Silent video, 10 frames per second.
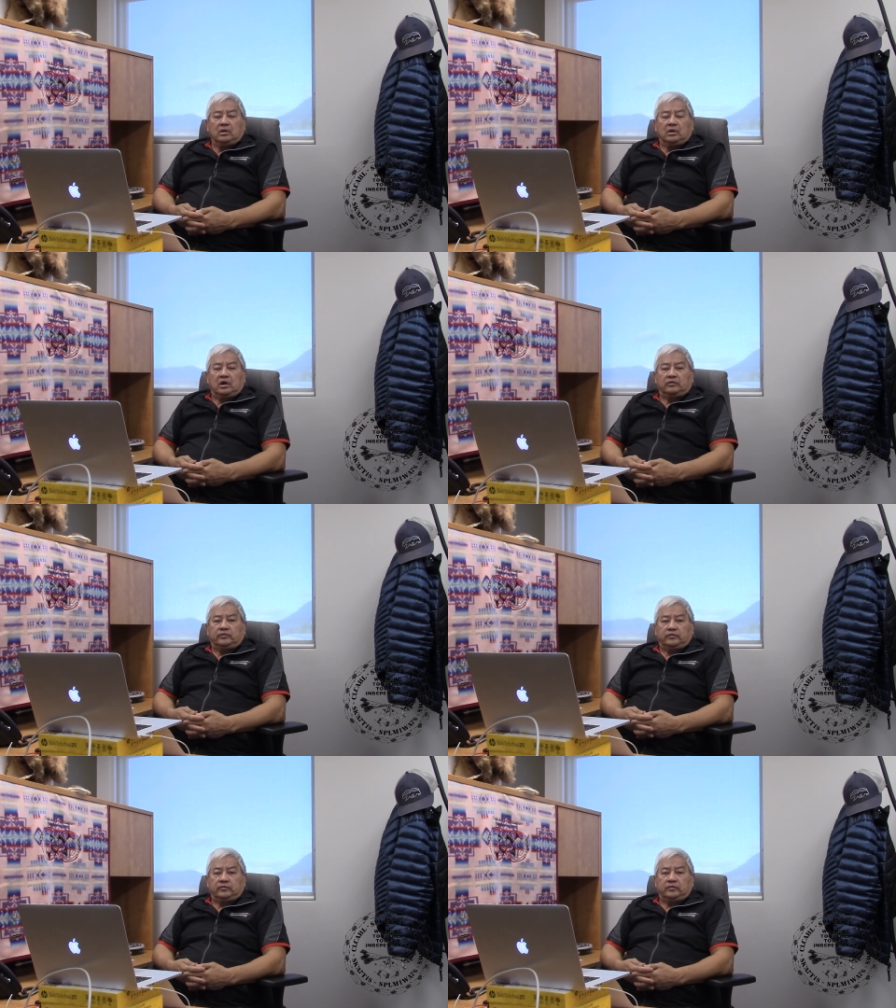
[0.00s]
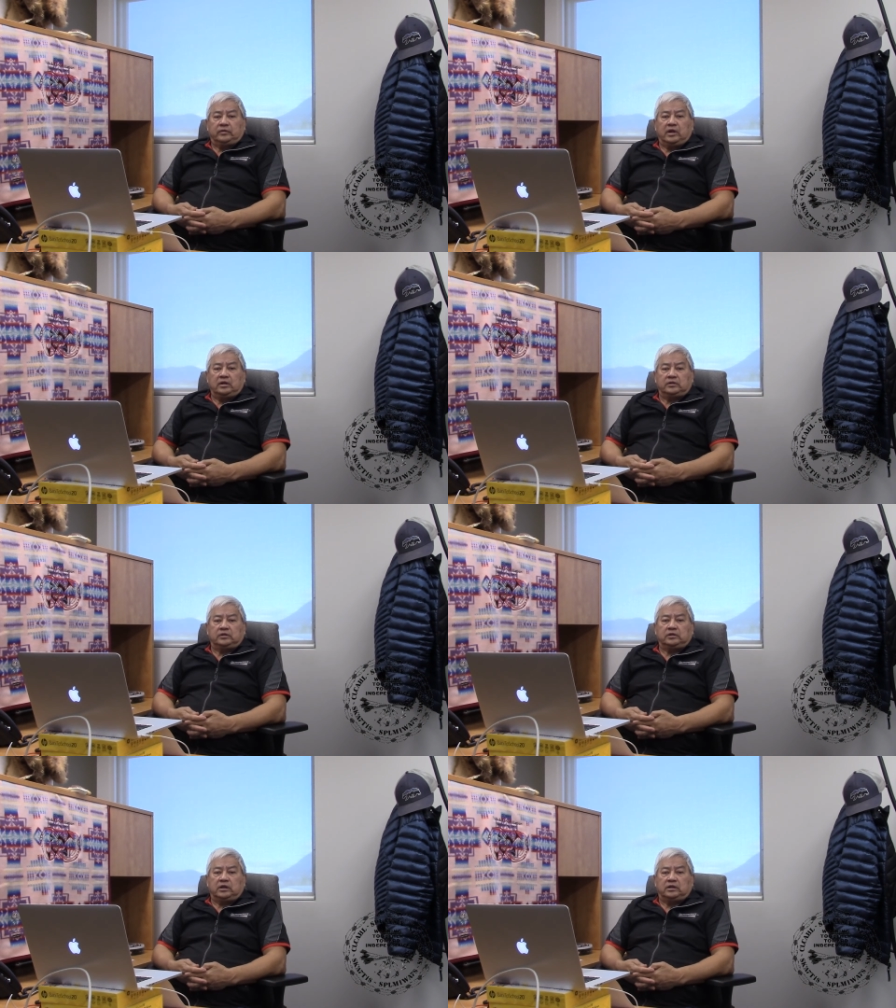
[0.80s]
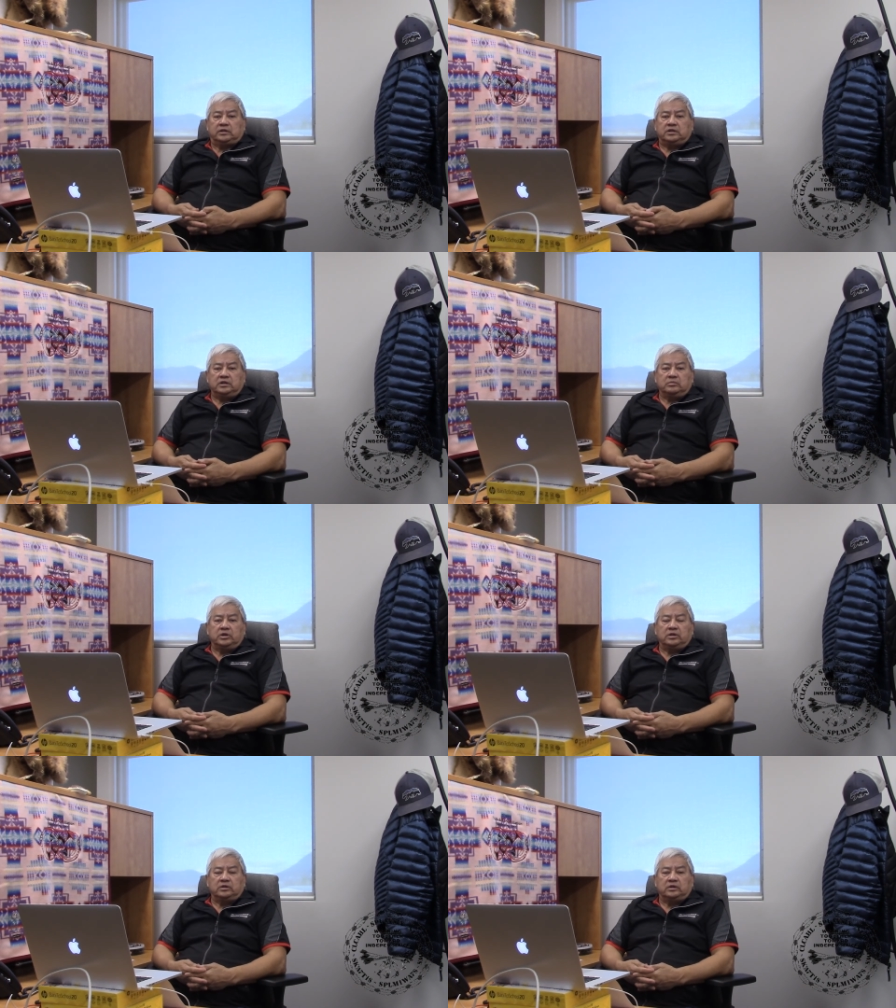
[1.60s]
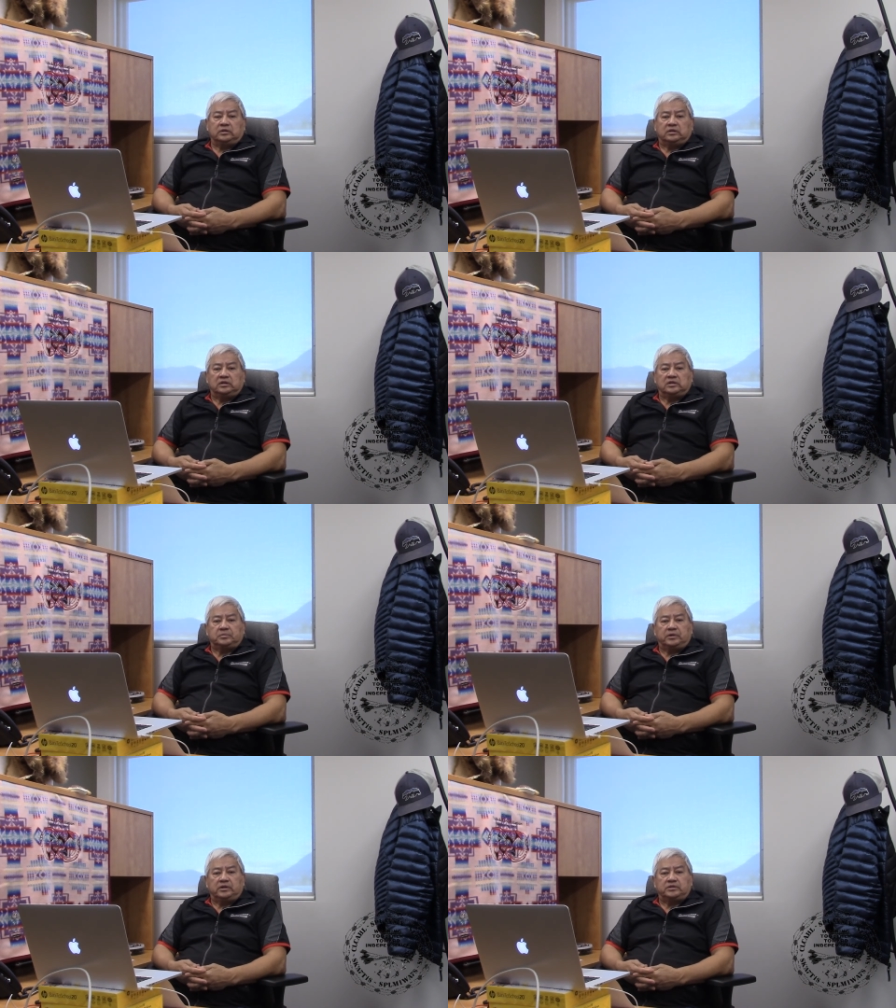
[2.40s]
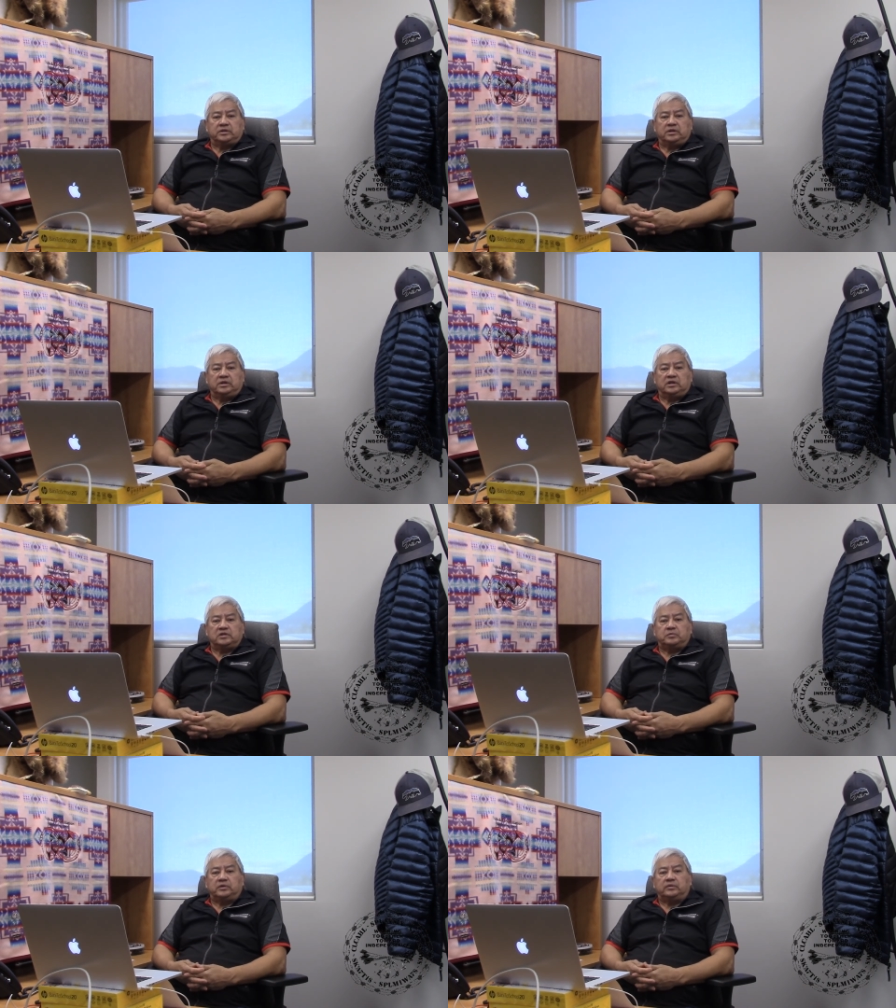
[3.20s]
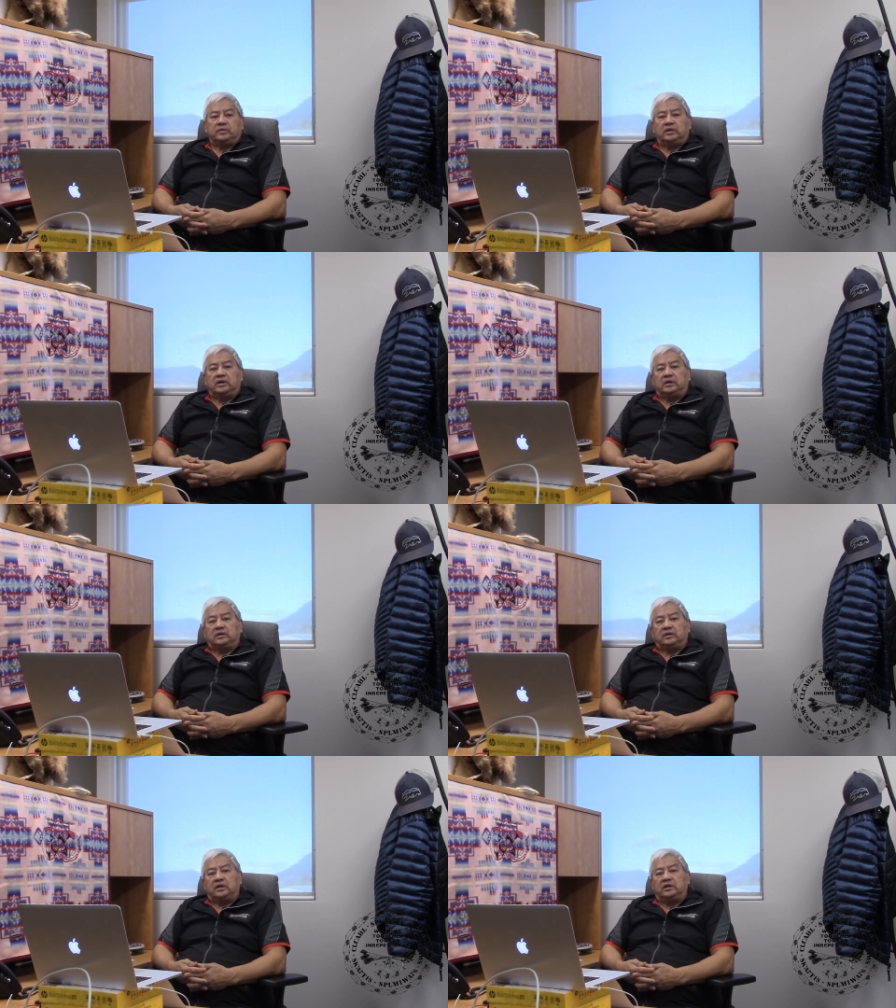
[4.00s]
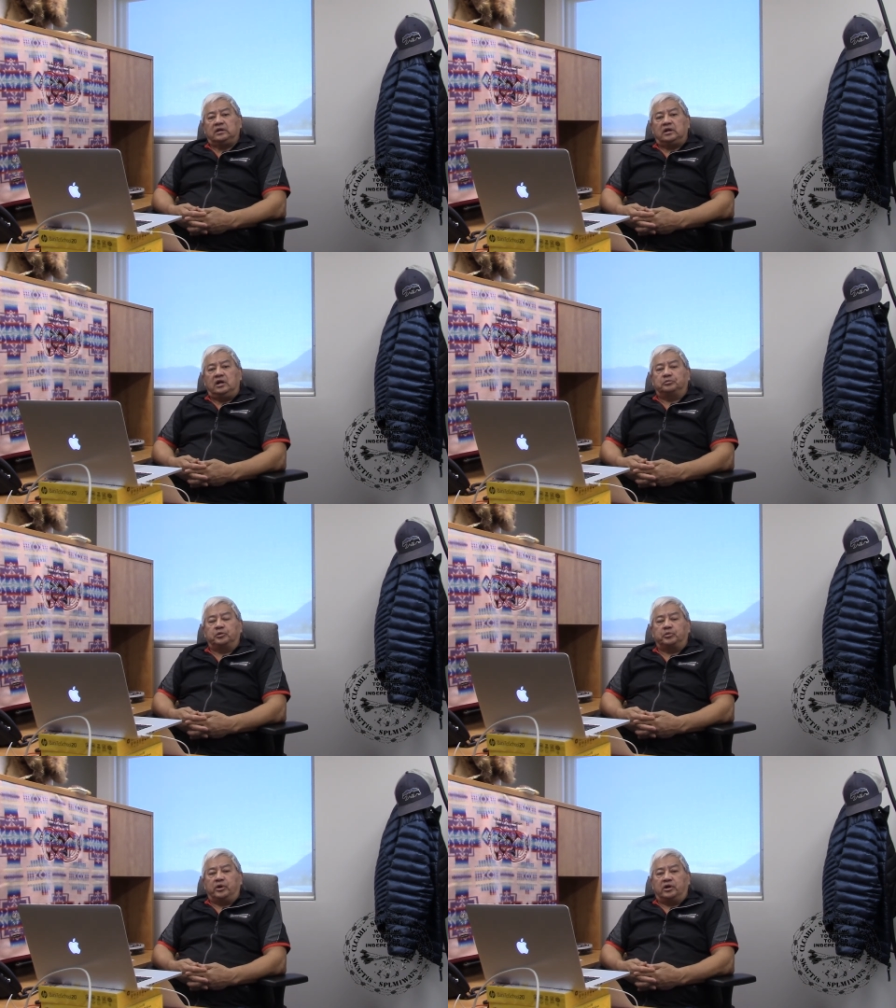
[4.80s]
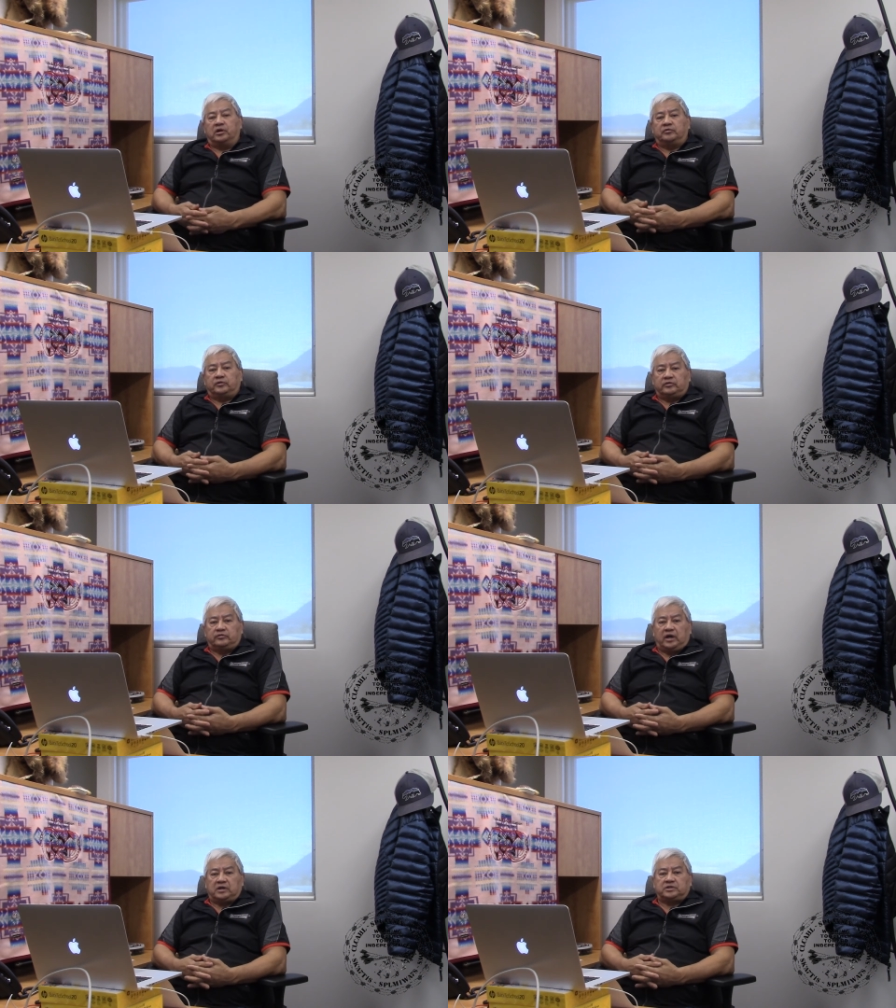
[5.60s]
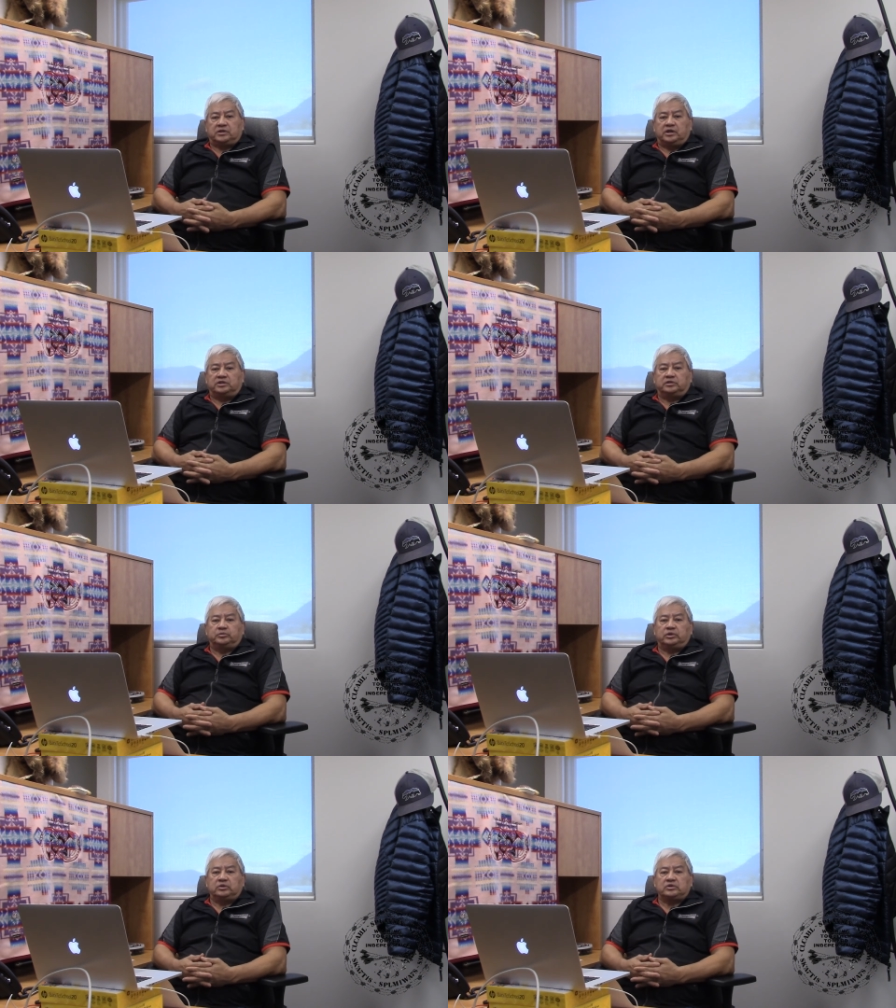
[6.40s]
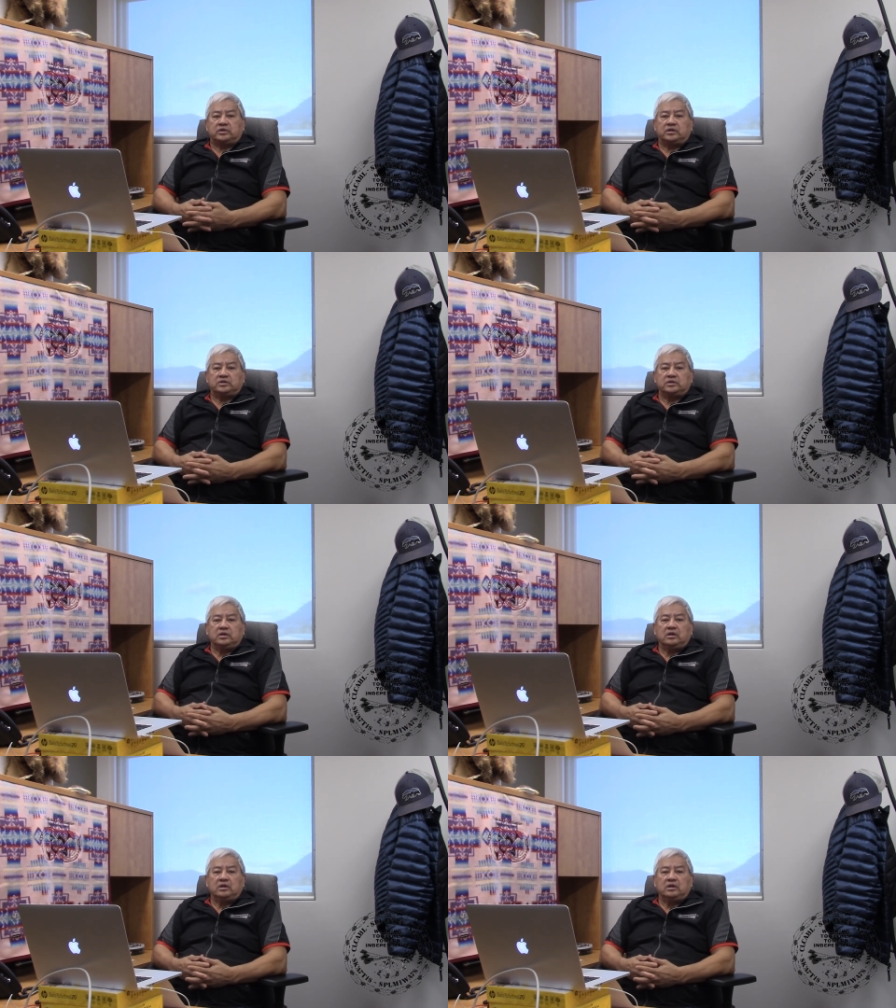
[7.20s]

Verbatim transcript: Our health uh, team here at uh, Splatsin has been uh, getting all prepared for the vaccination process.